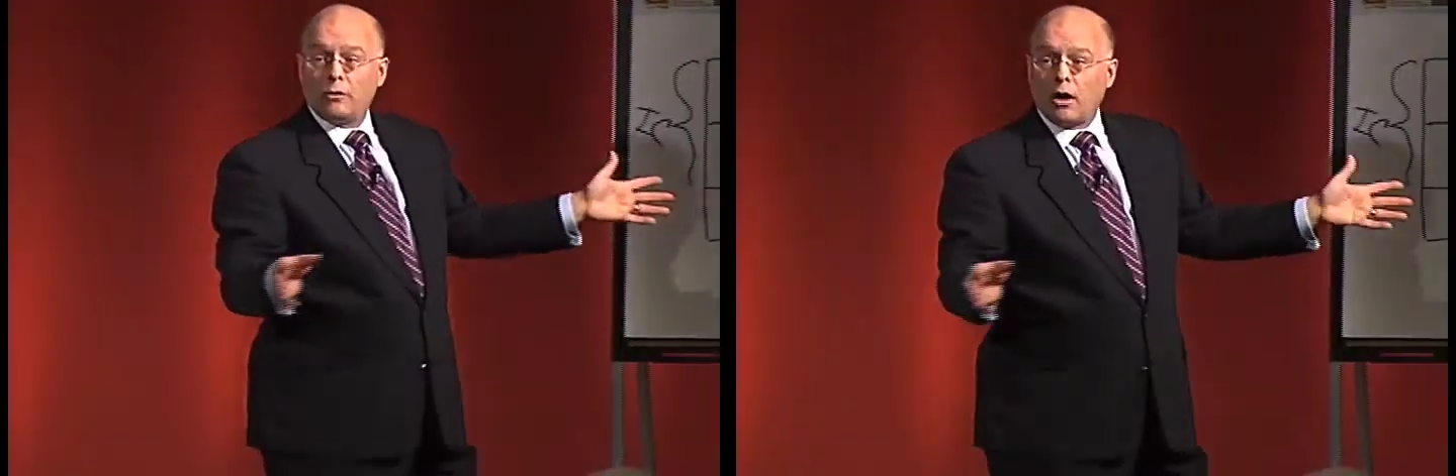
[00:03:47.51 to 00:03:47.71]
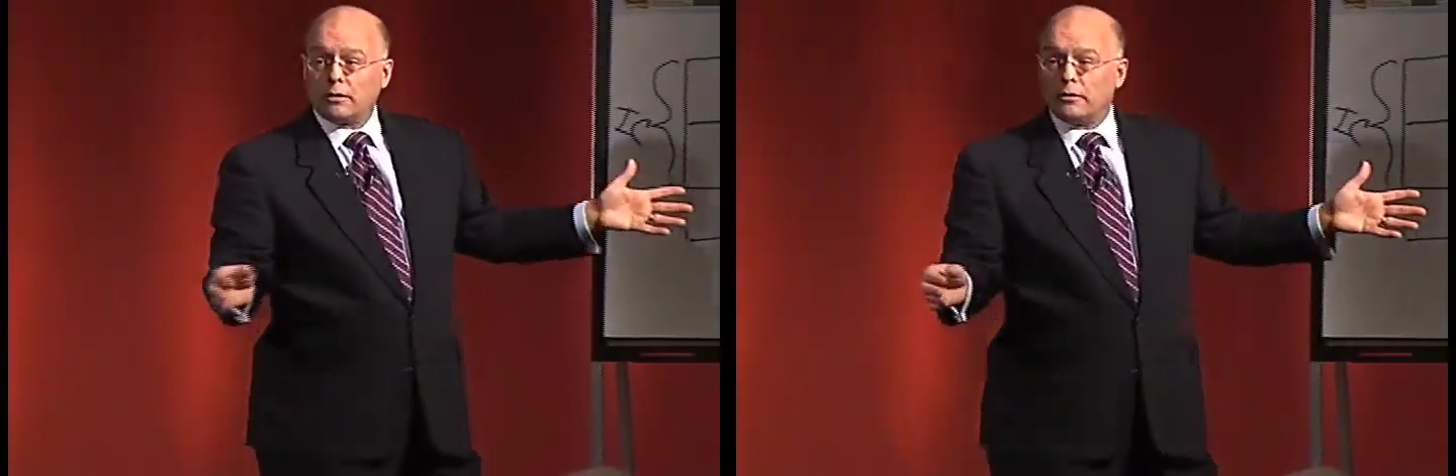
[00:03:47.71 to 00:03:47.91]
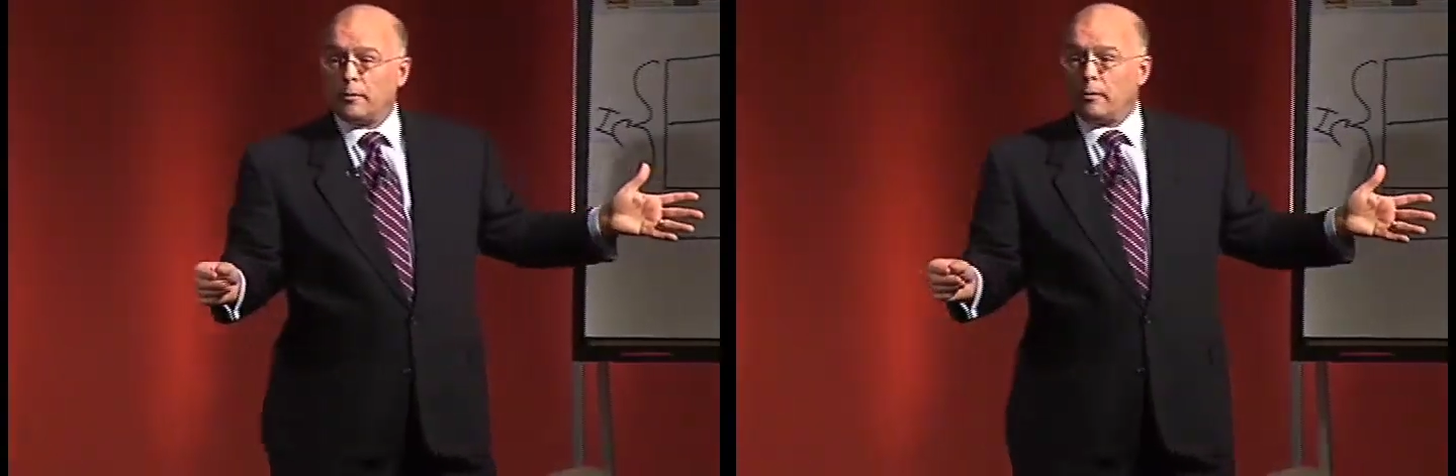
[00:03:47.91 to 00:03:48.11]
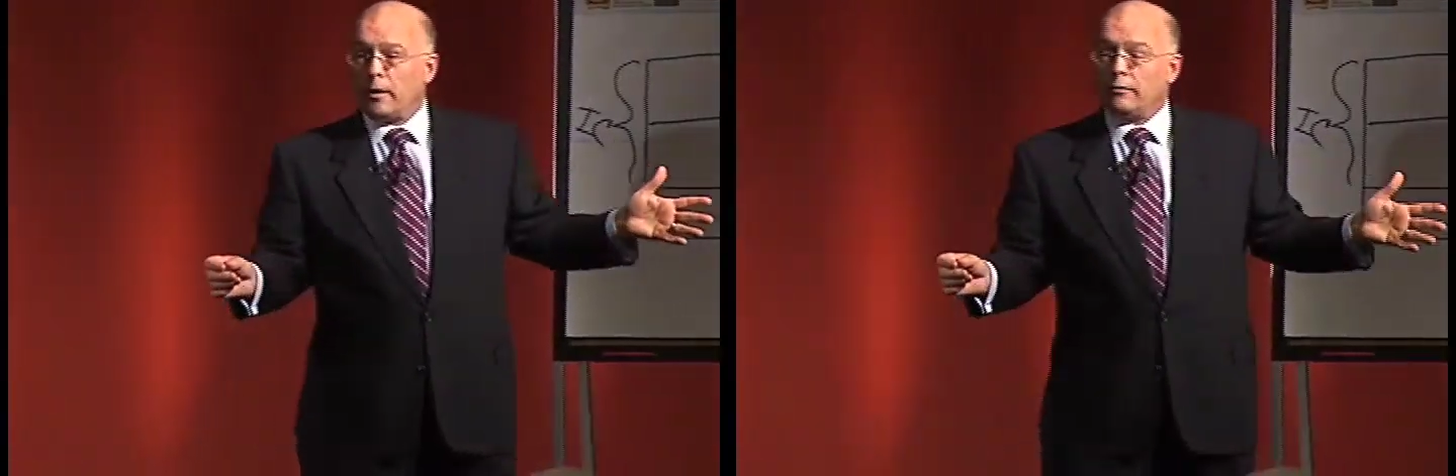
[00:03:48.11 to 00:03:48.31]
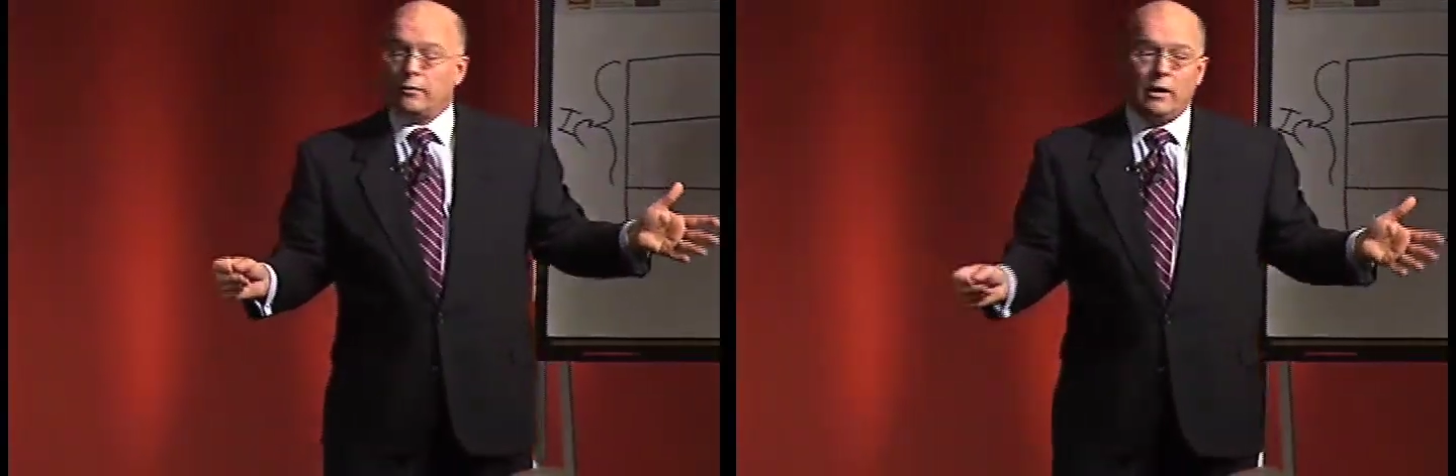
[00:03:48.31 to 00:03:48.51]
Talked to some
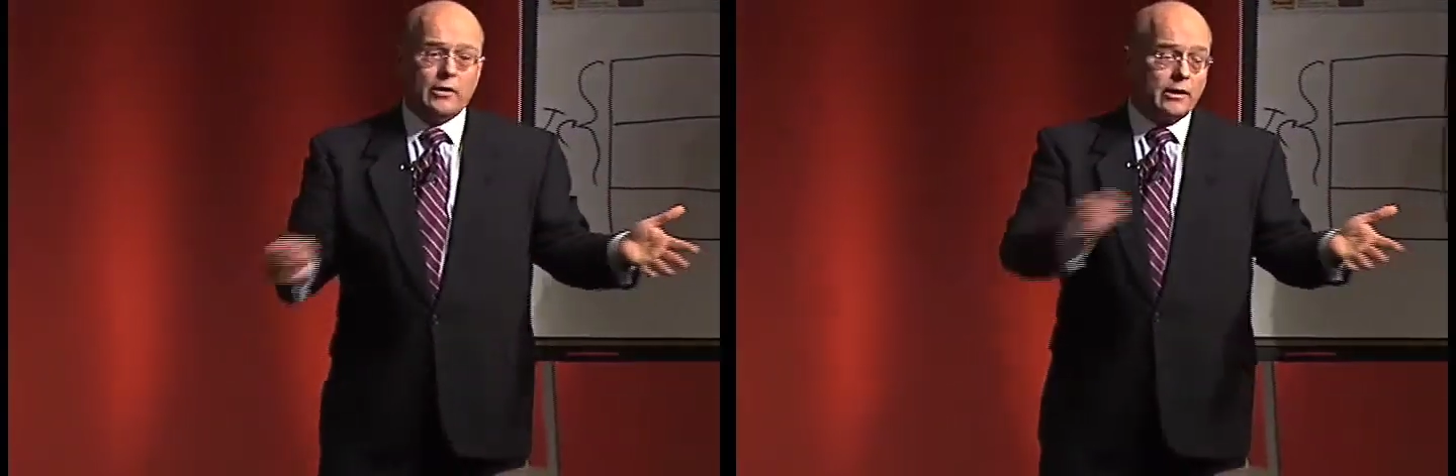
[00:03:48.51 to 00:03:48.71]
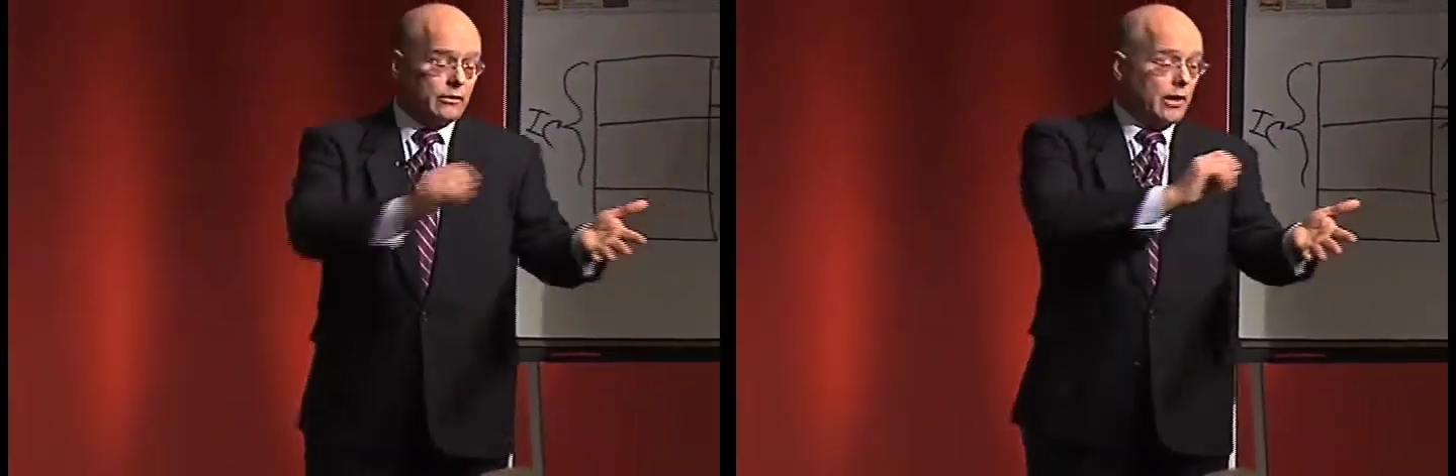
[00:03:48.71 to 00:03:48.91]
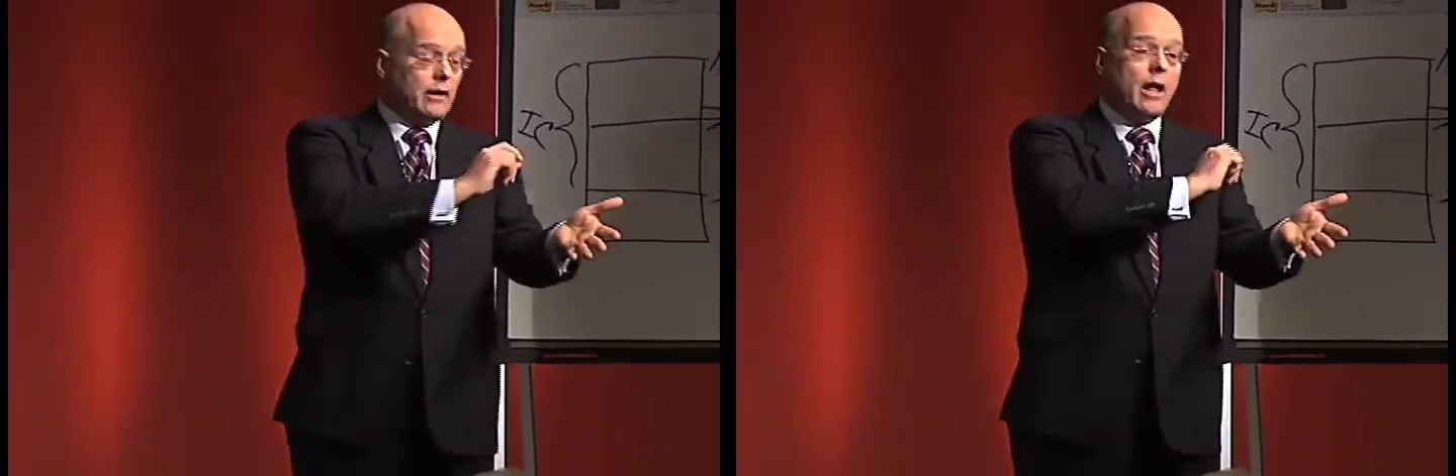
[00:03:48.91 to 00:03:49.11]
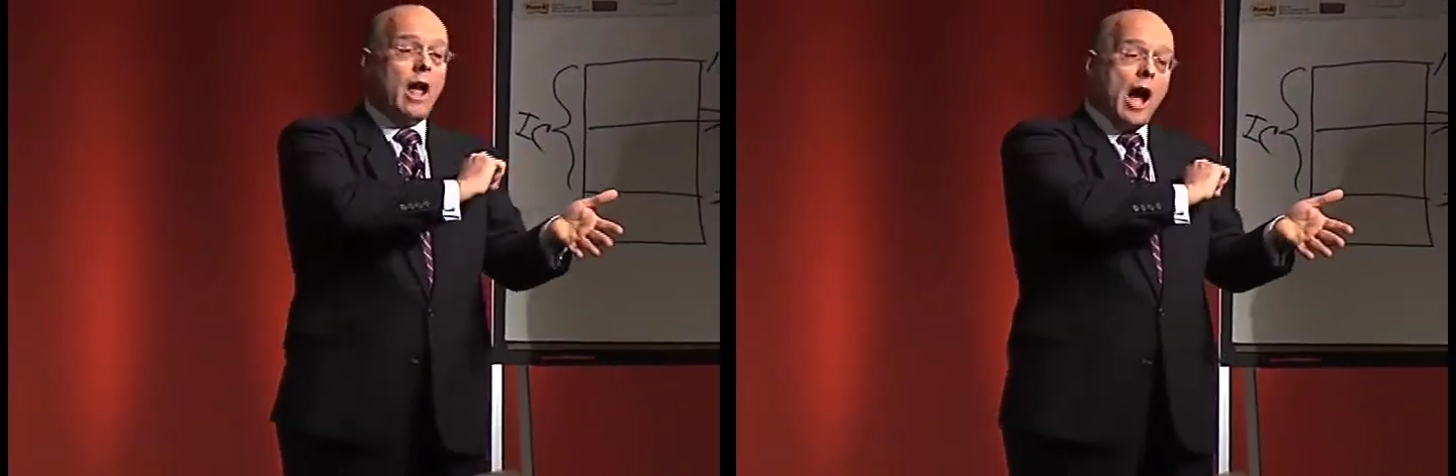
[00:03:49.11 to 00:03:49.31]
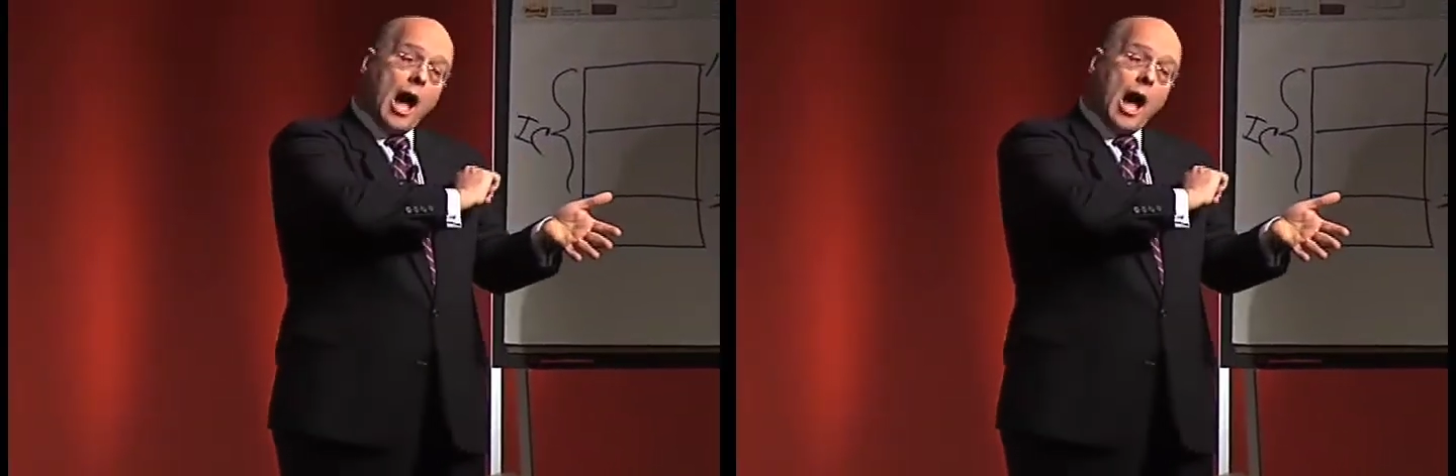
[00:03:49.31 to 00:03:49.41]
of my friends. I decided